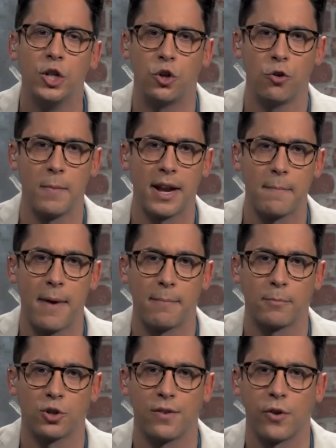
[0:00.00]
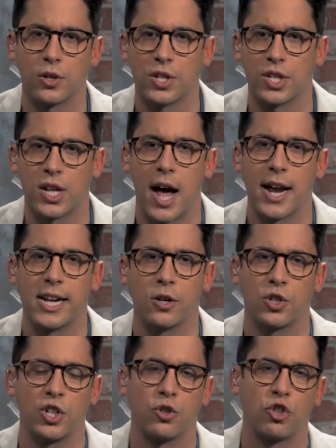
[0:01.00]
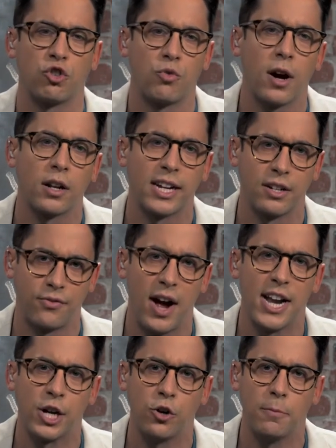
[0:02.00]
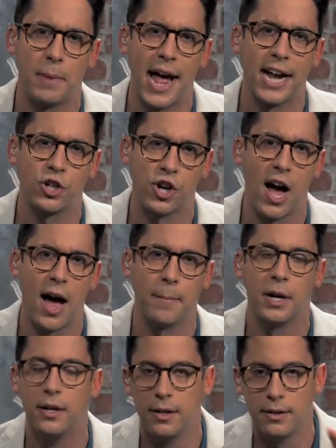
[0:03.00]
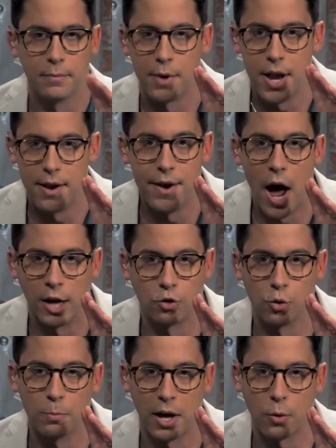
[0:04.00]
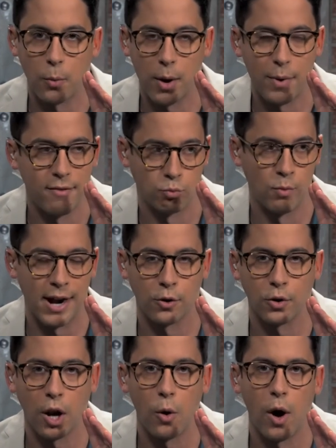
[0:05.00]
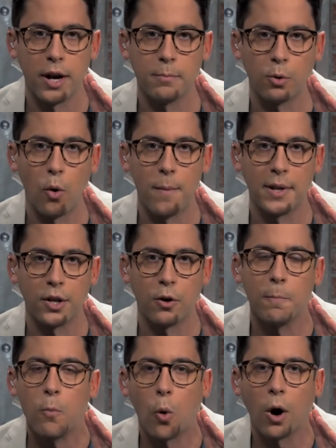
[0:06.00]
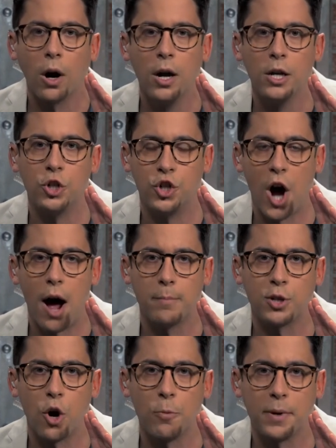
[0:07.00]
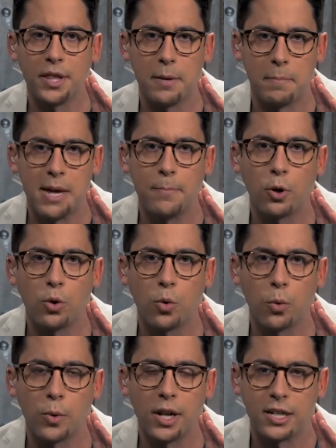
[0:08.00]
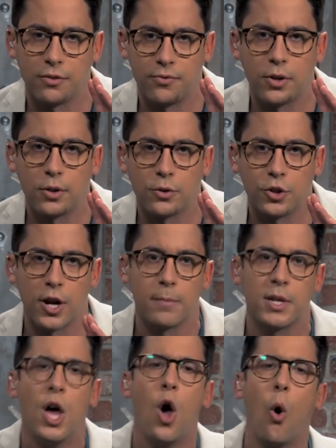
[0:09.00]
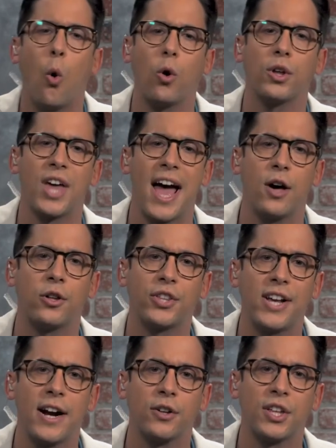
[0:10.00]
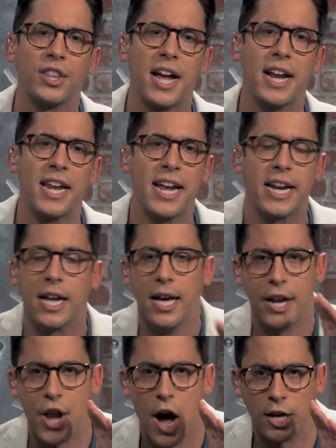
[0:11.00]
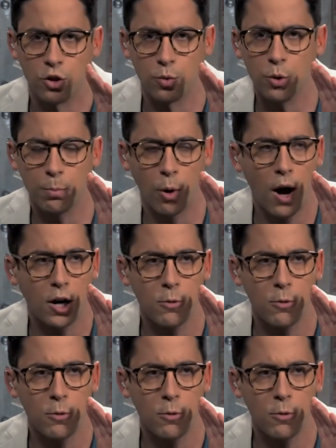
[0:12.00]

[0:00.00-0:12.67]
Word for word: Too many members of our society are still struggling to find a good paying job not true, by the way. We have record low unemployment. There are more jobs open than people who are willing to fill those jobs or the health care that they need. Not true. Barack